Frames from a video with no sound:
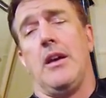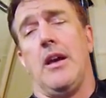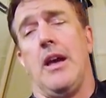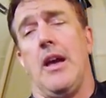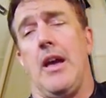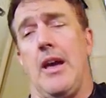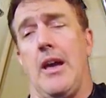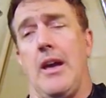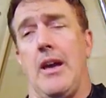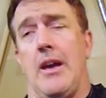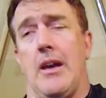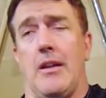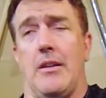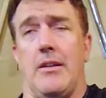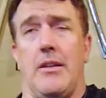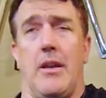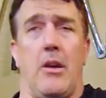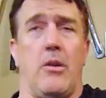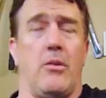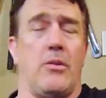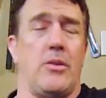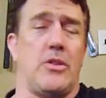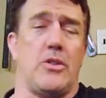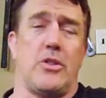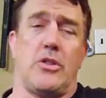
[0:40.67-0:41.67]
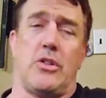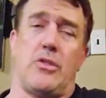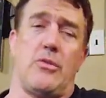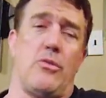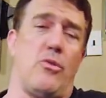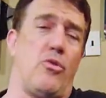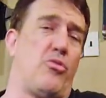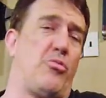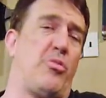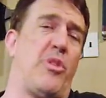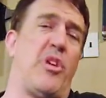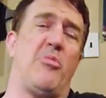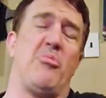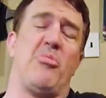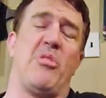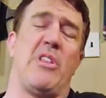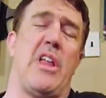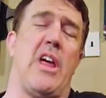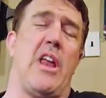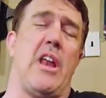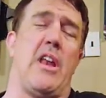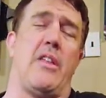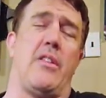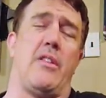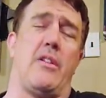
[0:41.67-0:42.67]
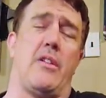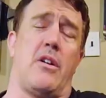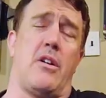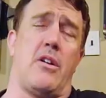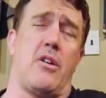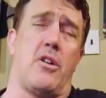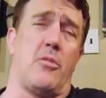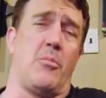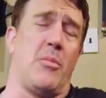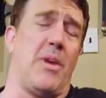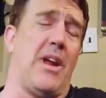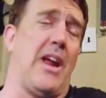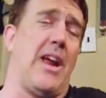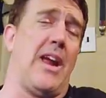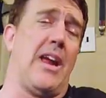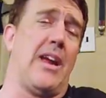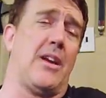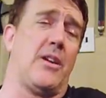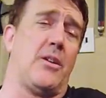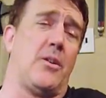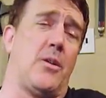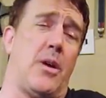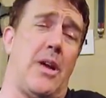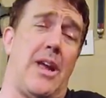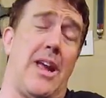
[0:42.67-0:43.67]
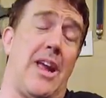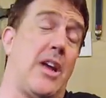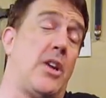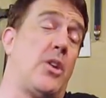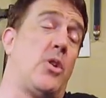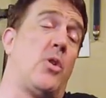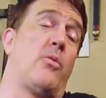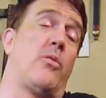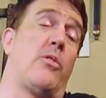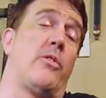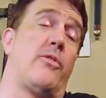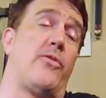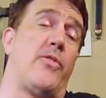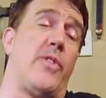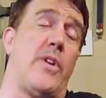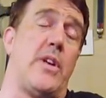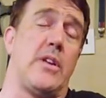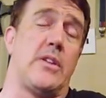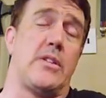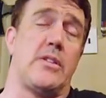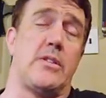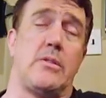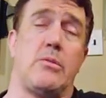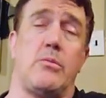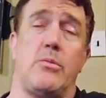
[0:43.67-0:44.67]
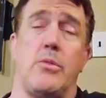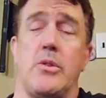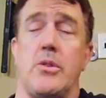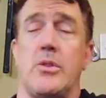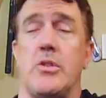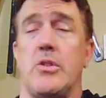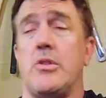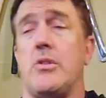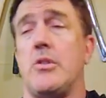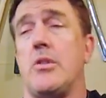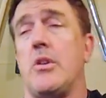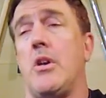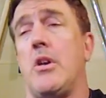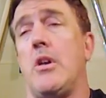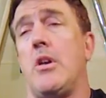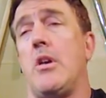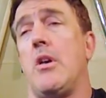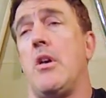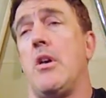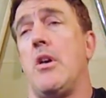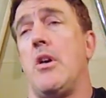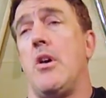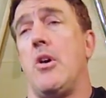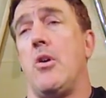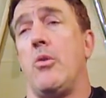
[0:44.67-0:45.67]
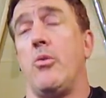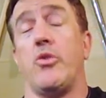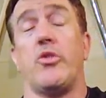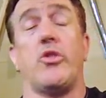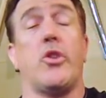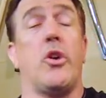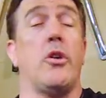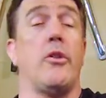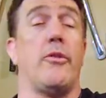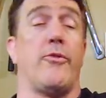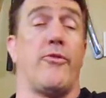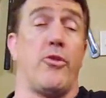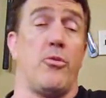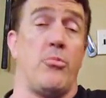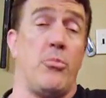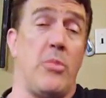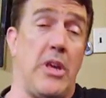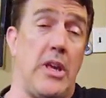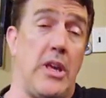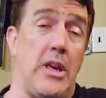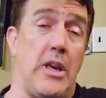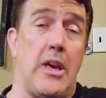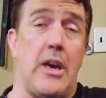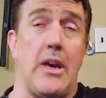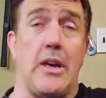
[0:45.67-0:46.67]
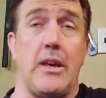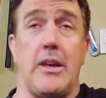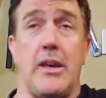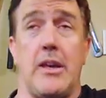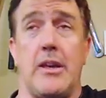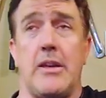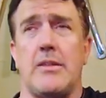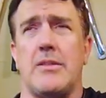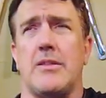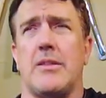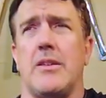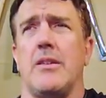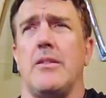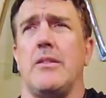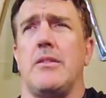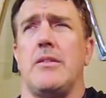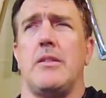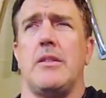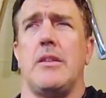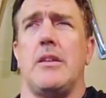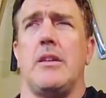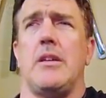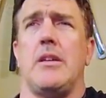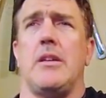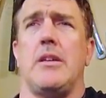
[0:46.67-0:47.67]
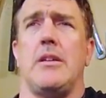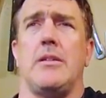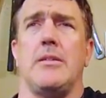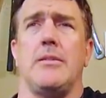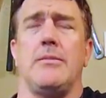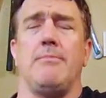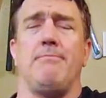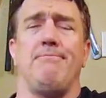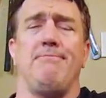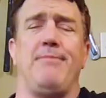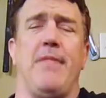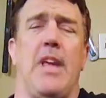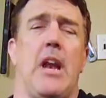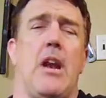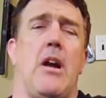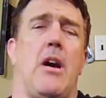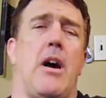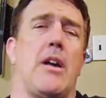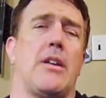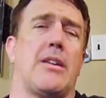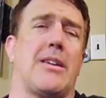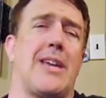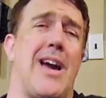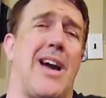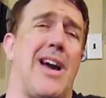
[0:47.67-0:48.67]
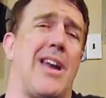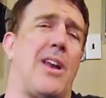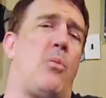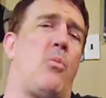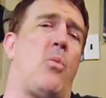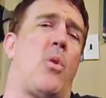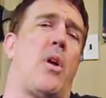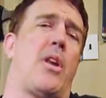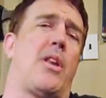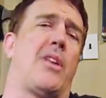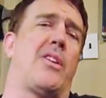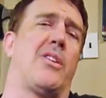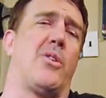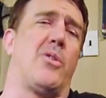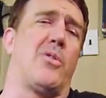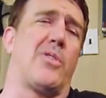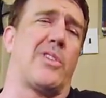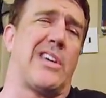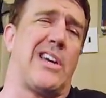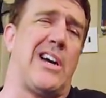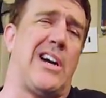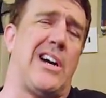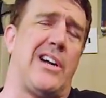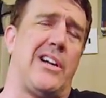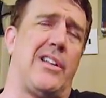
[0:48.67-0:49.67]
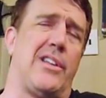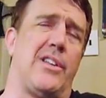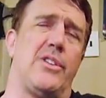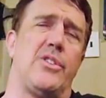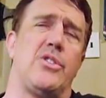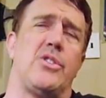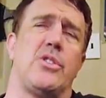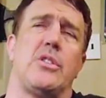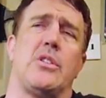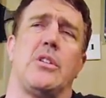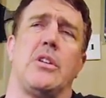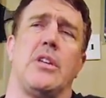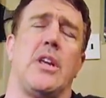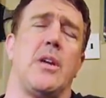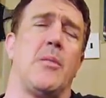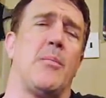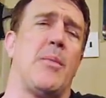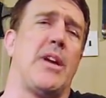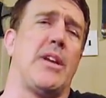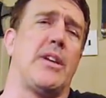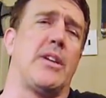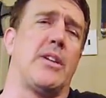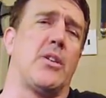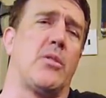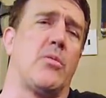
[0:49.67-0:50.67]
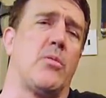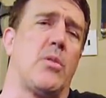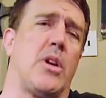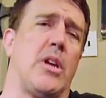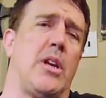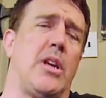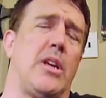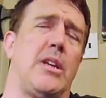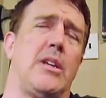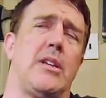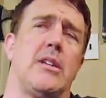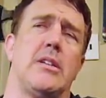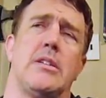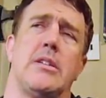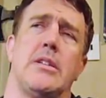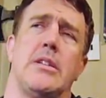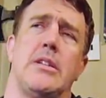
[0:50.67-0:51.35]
and they were just throwing people out of the Army hand over fist, which was good for me, I guess, because you know, I kind of wanted to go to college and get my degree,